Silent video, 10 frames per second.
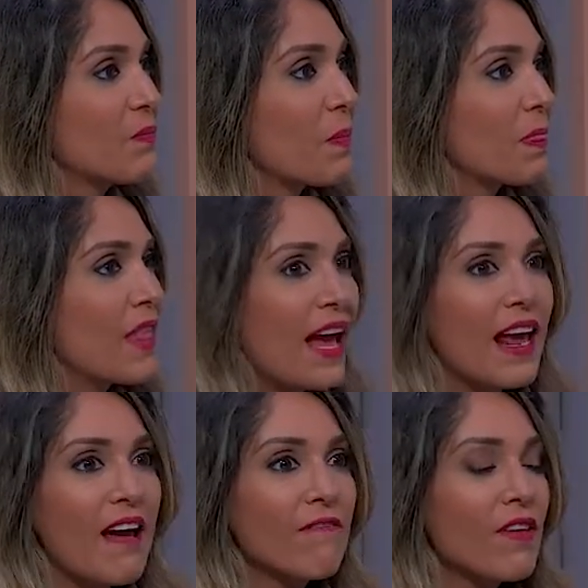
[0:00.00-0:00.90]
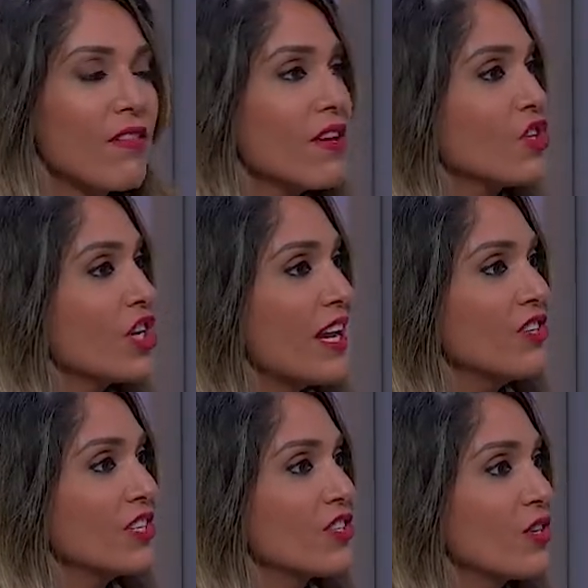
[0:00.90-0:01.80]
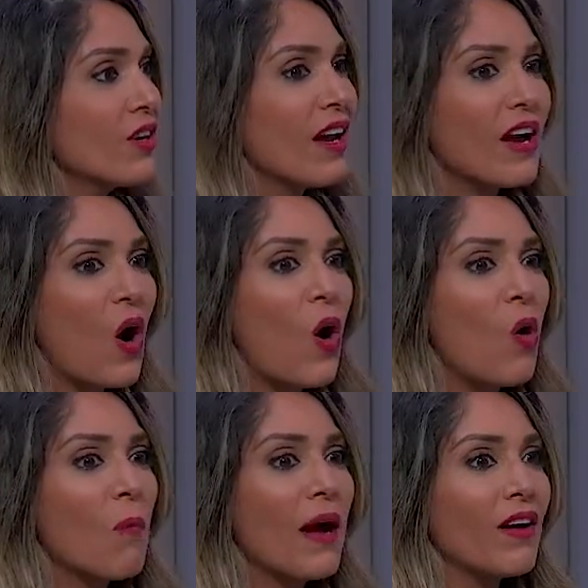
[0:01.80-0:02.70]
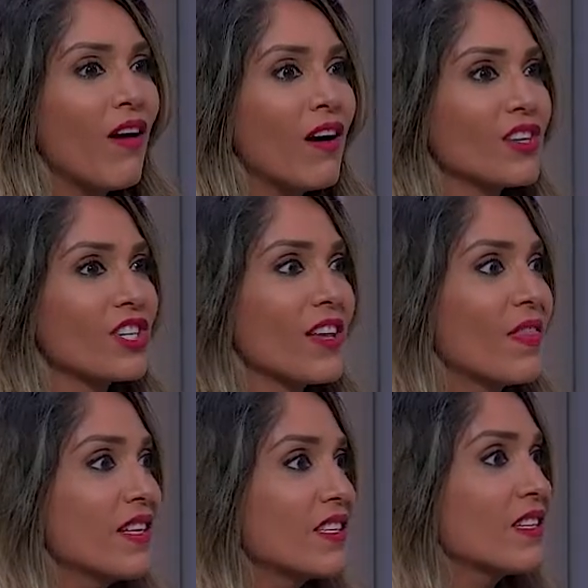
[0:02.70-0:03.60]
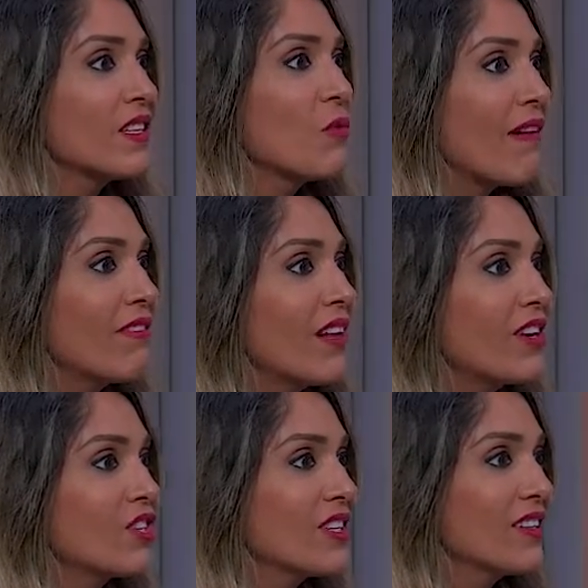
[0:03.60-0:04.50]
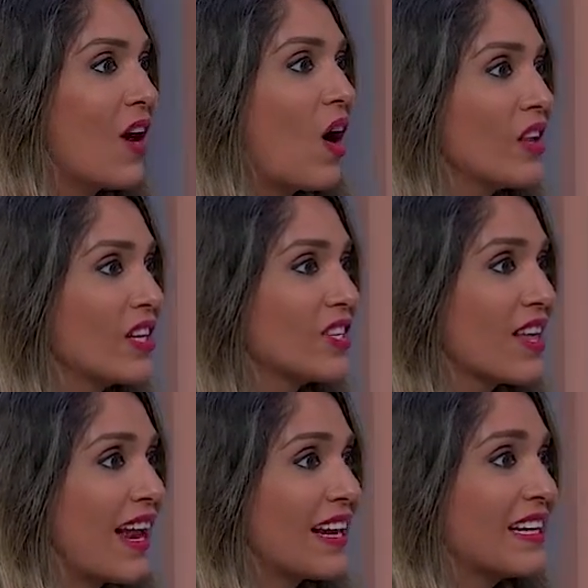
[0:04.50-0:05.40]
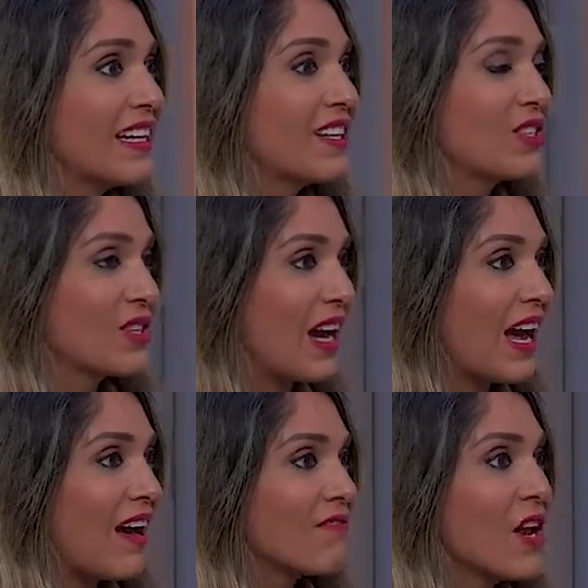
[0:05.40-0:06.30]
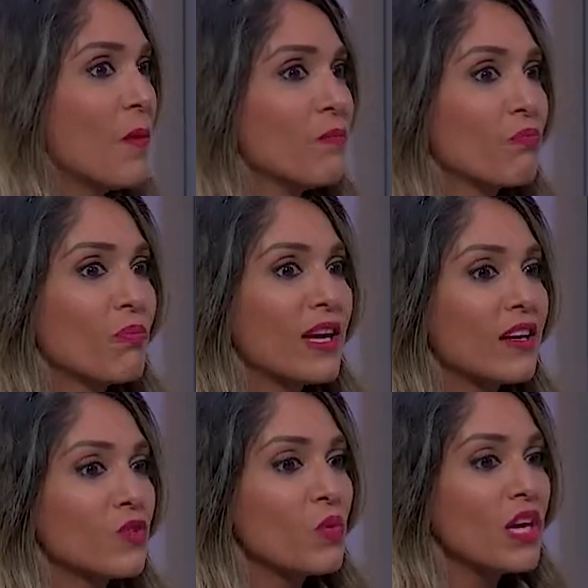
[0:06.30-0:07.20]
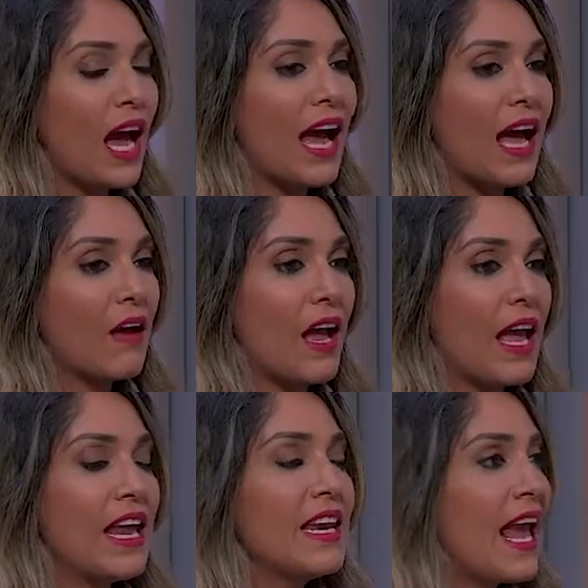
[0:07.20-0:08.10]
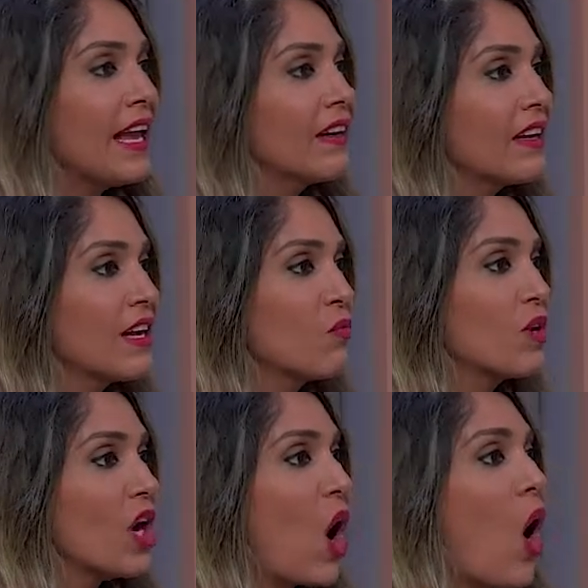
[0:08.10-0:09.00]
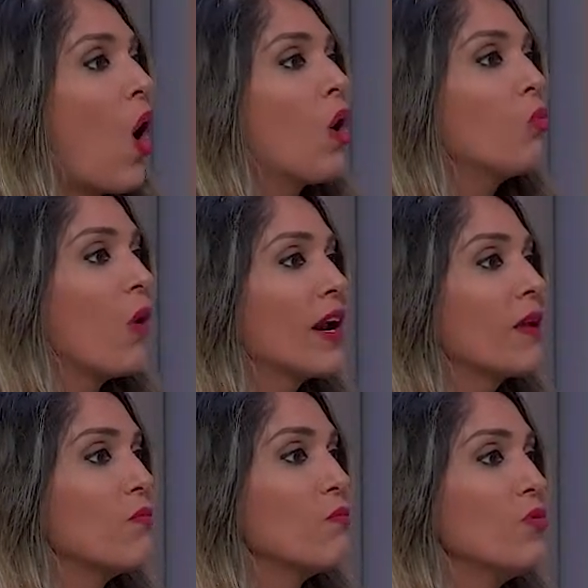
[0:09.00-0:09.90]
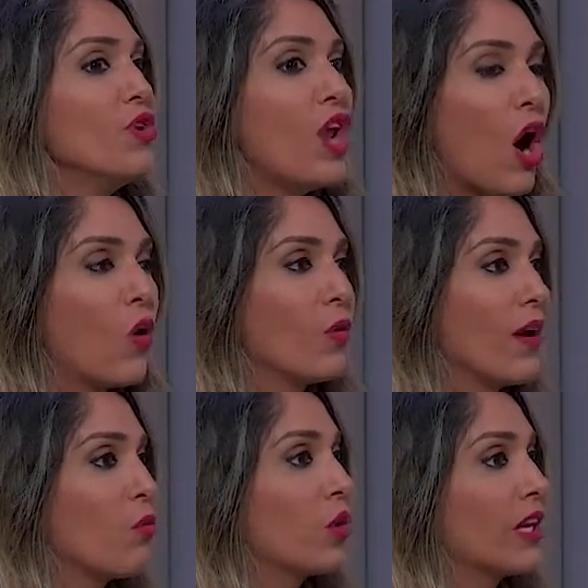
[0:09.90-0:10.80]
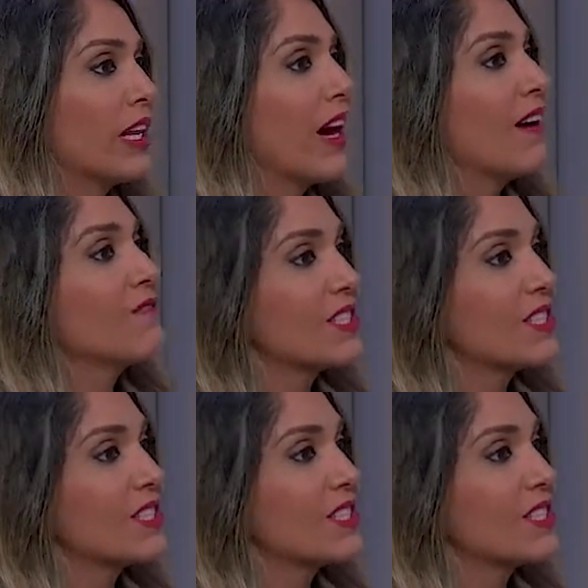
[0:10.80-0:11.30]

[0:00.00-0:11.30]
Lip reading: That everything changes. You're like, oh my gosh, this is a revelation yeah. knowledge that I needed to have. Because yeah. we all want to know that we're loved.